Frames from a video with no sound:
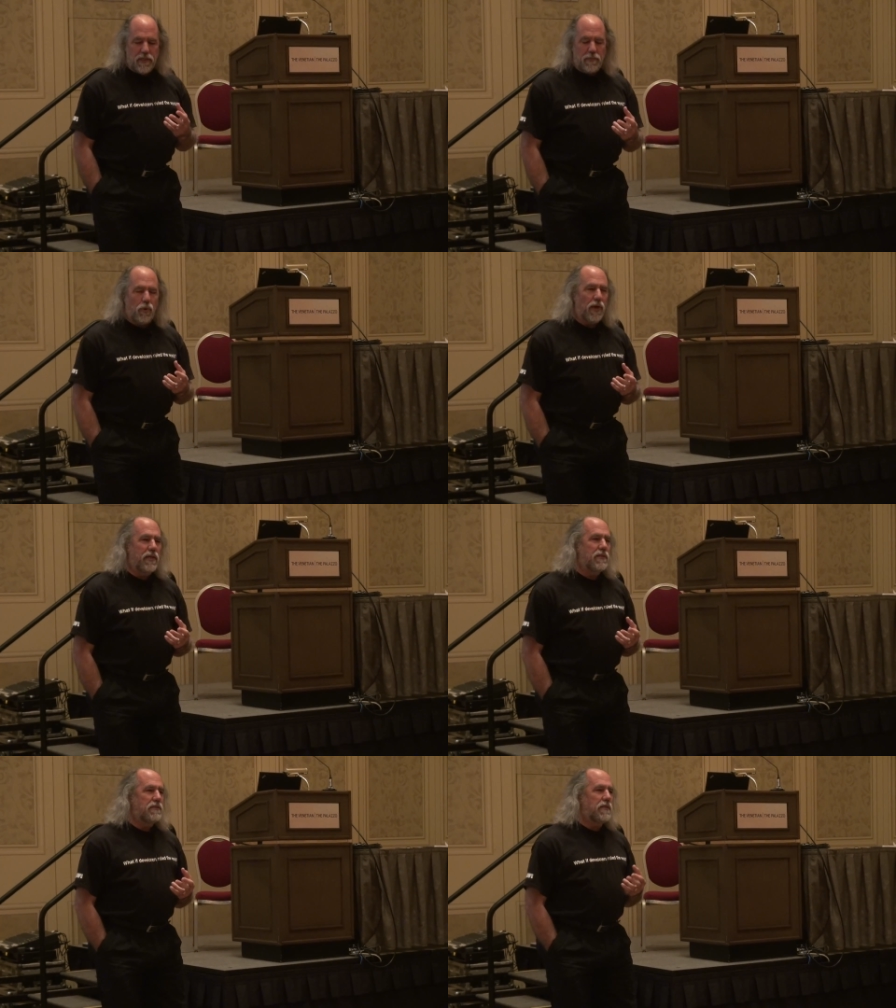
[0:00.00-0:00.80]
The point
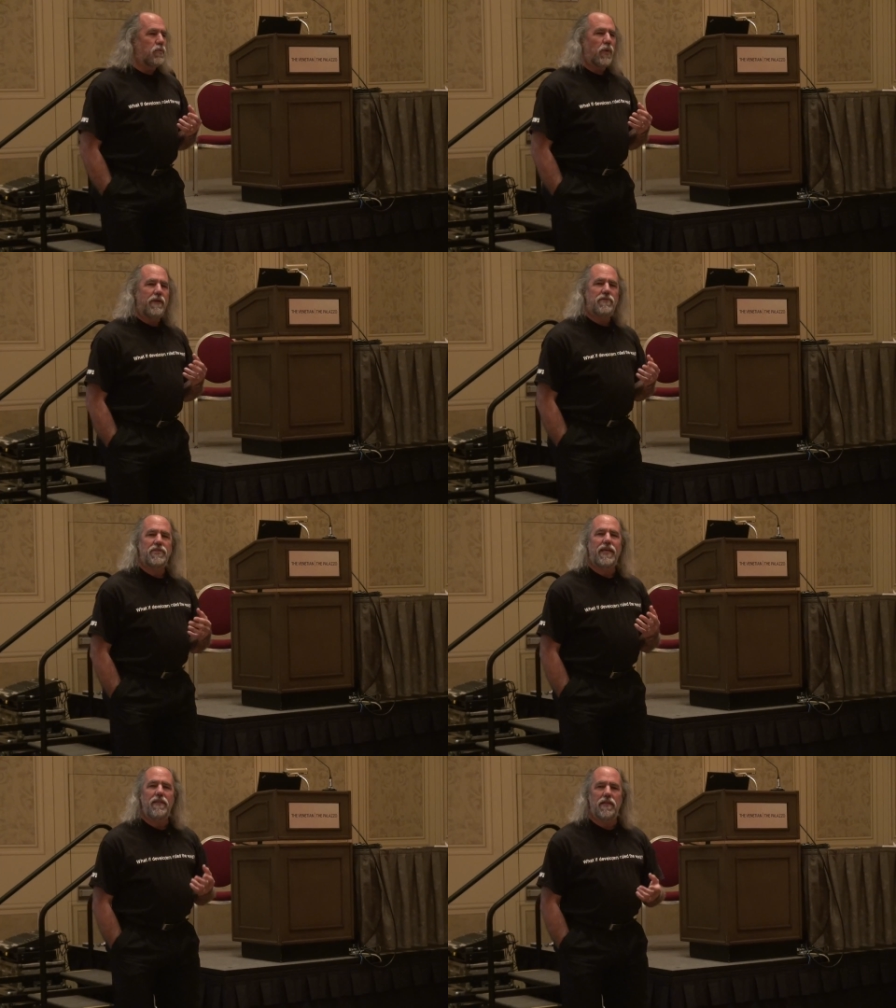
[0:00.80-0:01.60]
is that we have
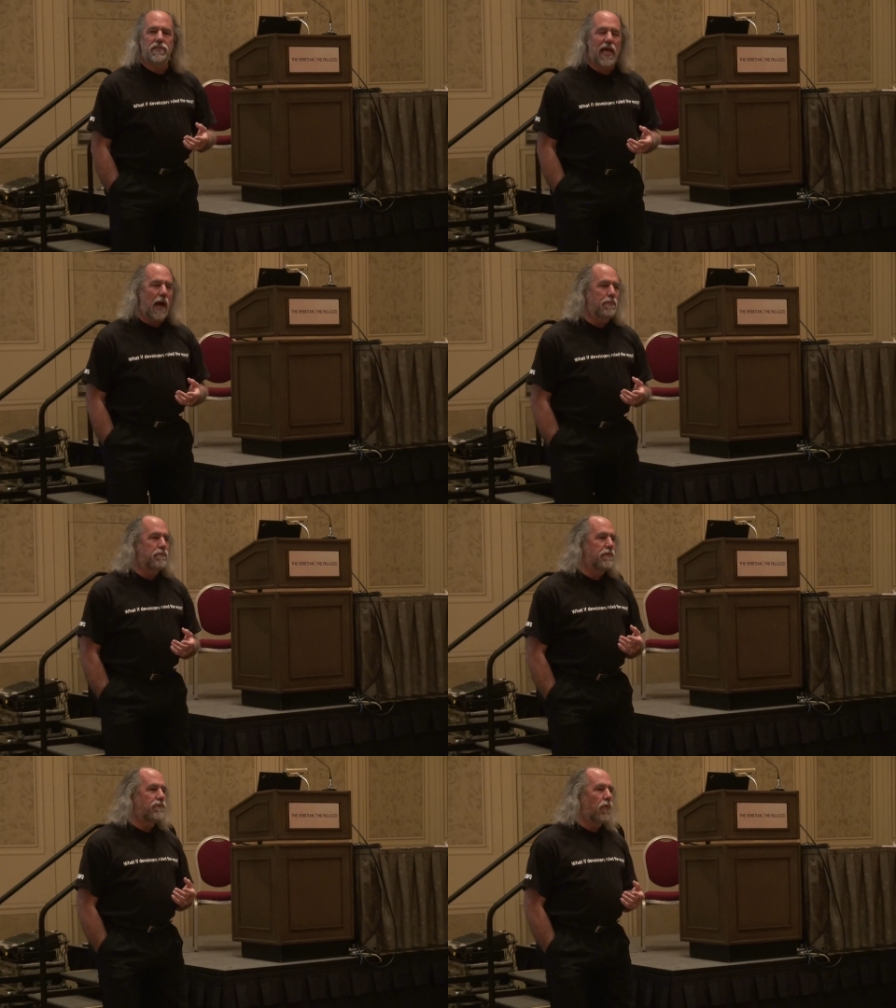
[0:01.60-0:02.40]
seen this
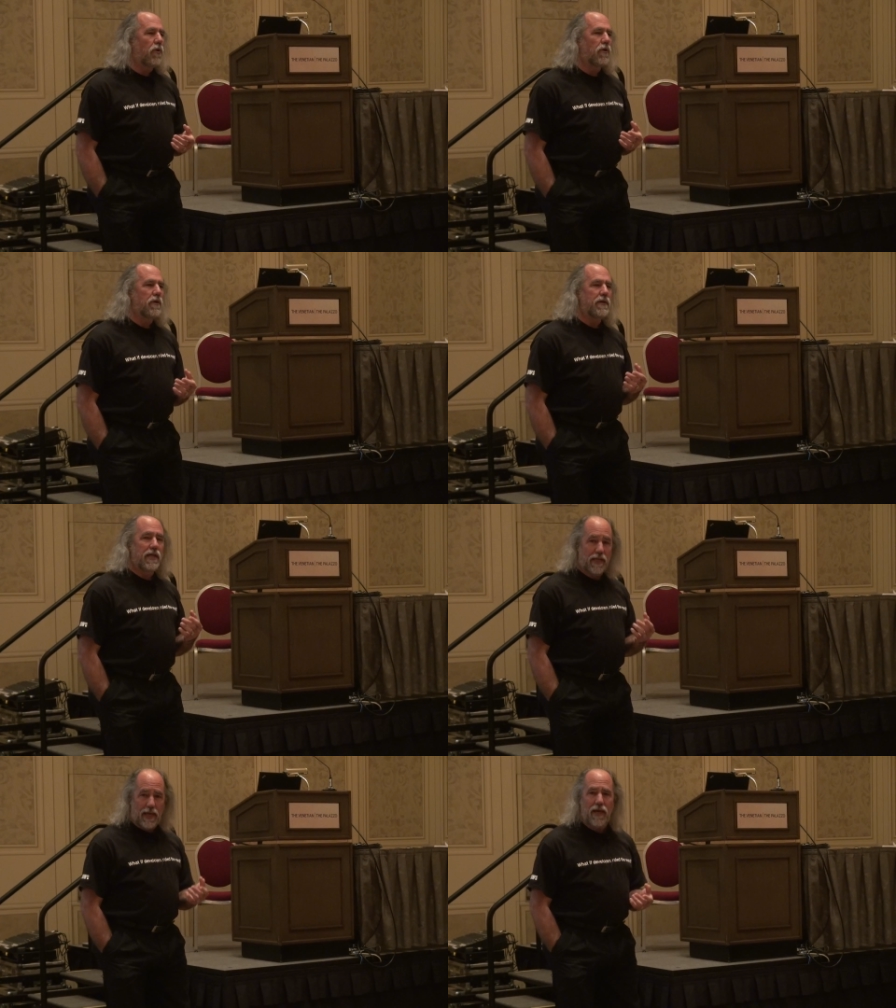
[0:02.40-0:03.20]
happen before
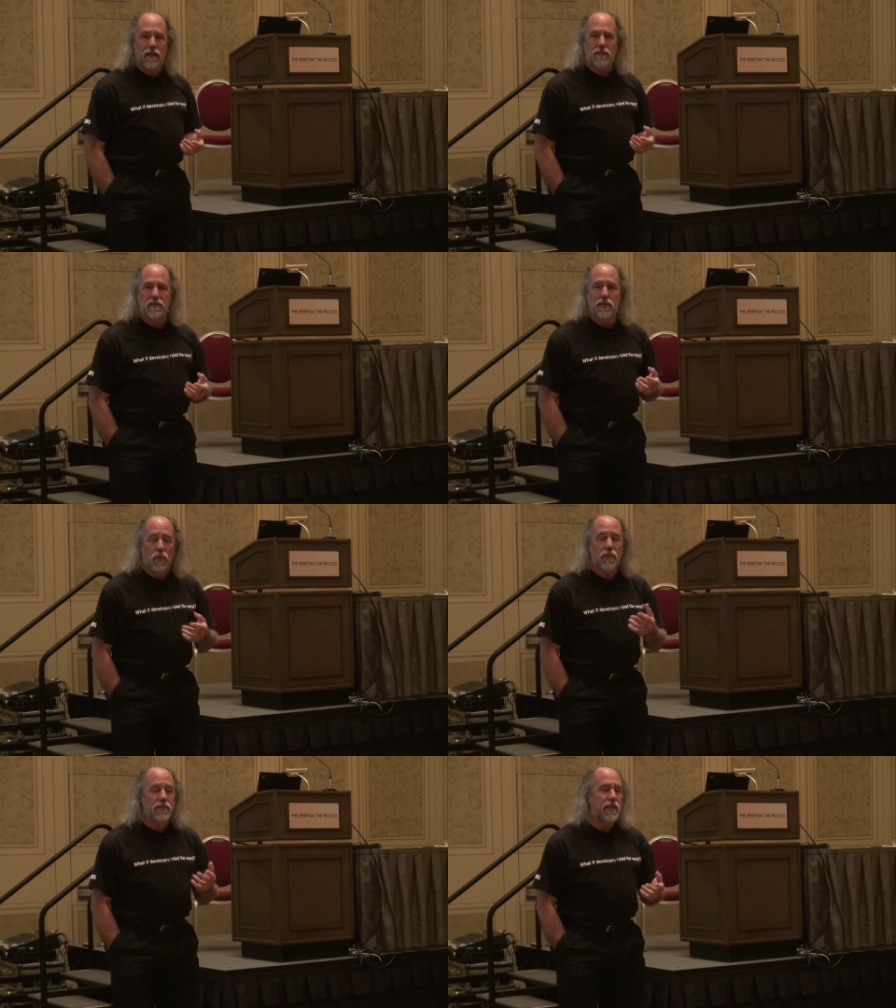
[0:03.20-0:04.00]
and again, and
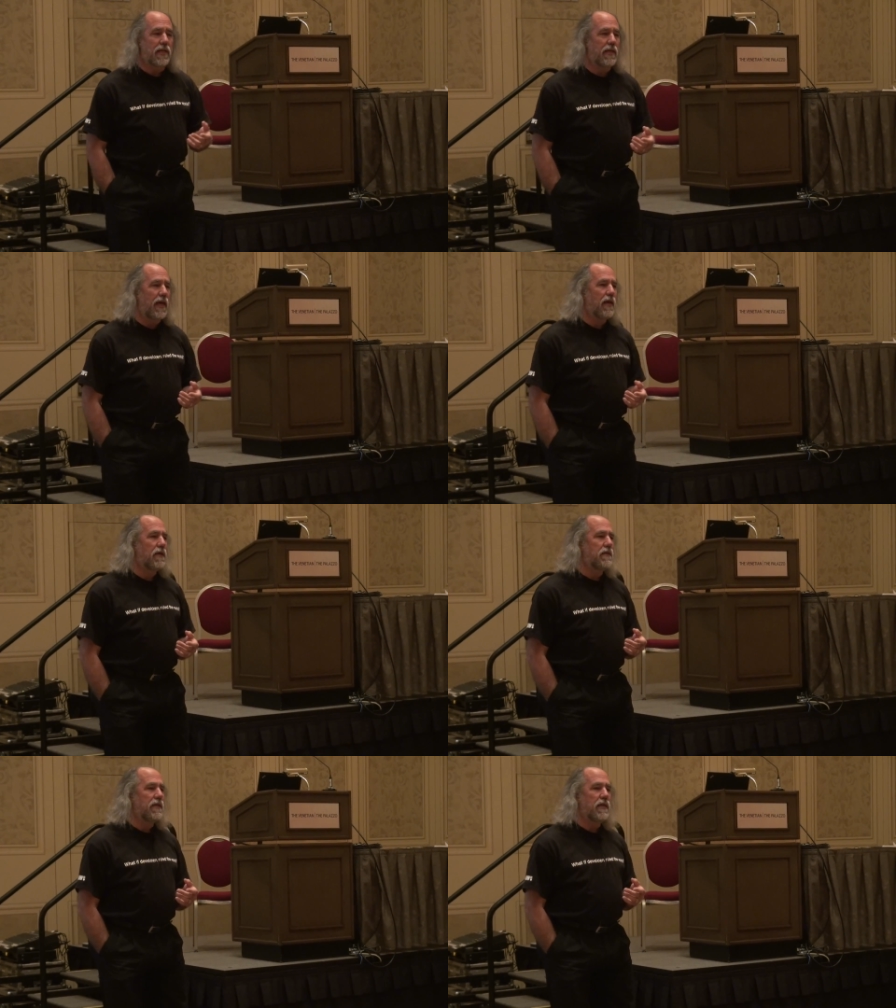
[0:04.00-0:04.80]
we will see it
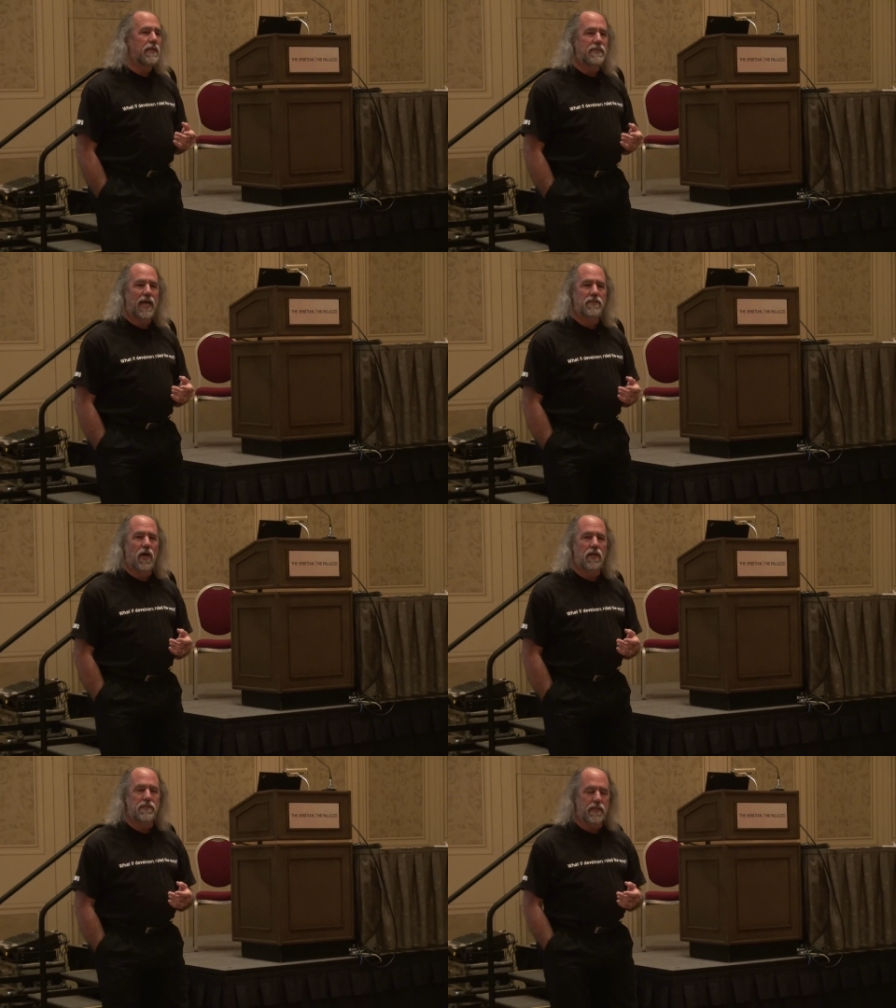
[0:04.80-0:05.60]
again in
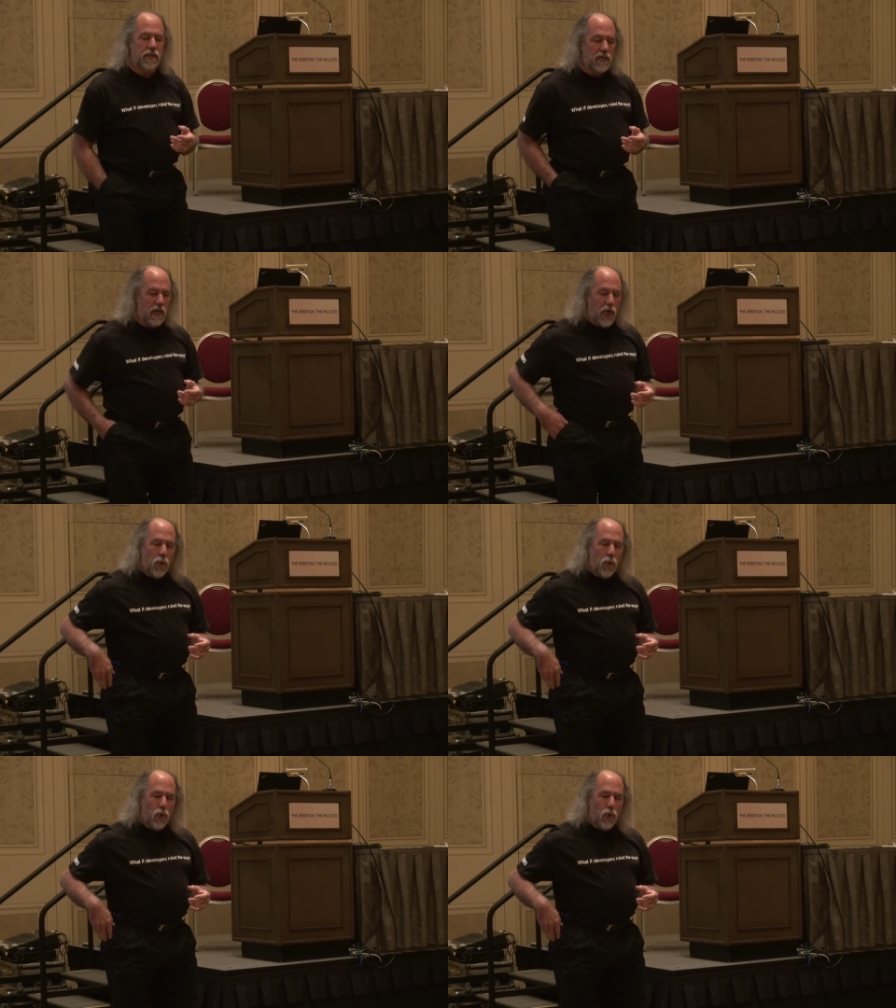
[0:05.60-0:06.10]
technology,